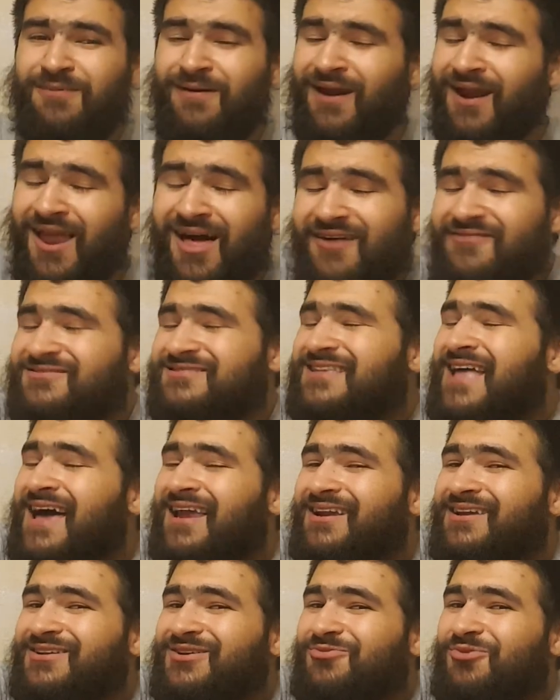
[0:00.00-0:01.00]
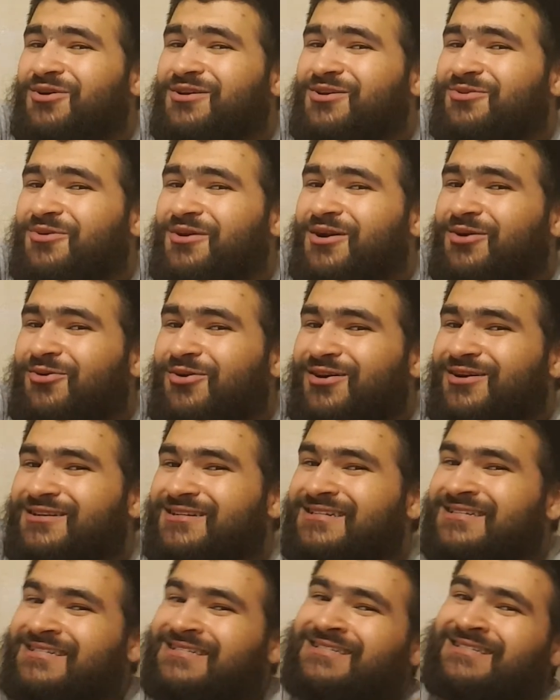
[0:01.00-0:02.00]
loves telling you what you want to
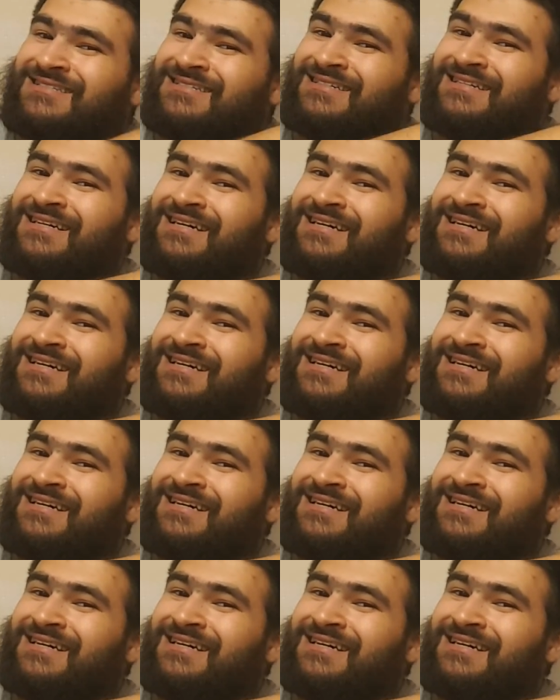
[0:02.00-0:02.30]
watch,